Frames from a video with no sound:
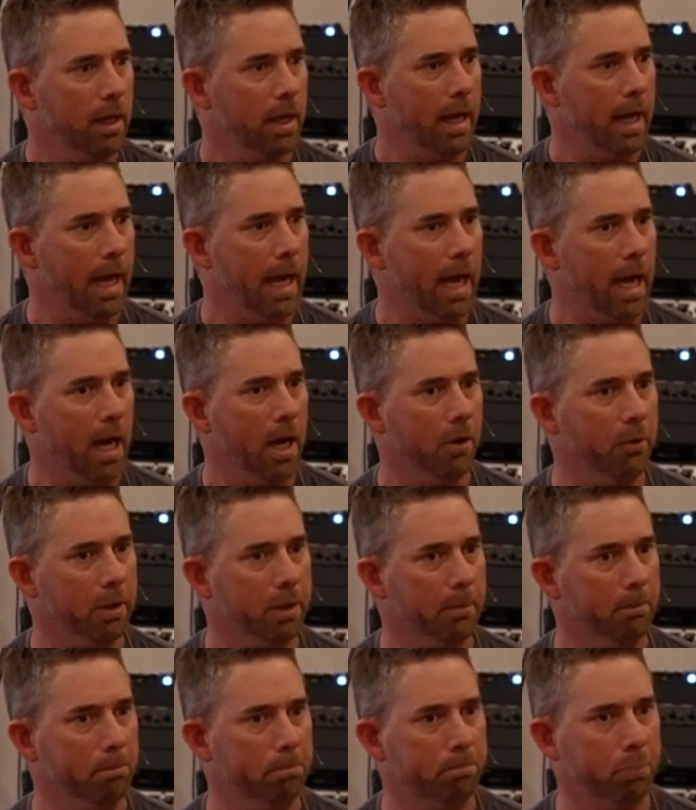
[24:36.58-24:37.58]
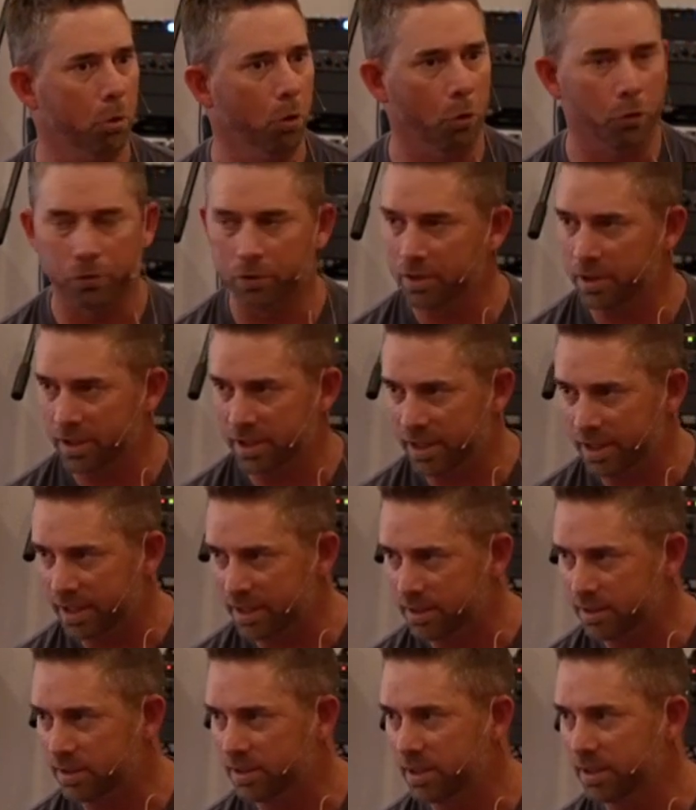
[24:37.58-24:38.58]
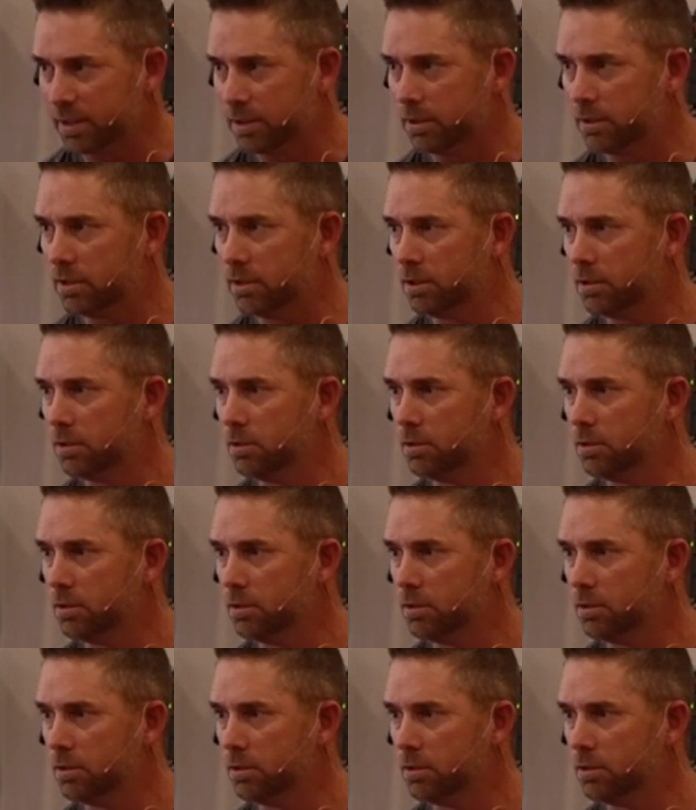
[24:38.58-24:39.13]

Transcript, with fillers: How important is it?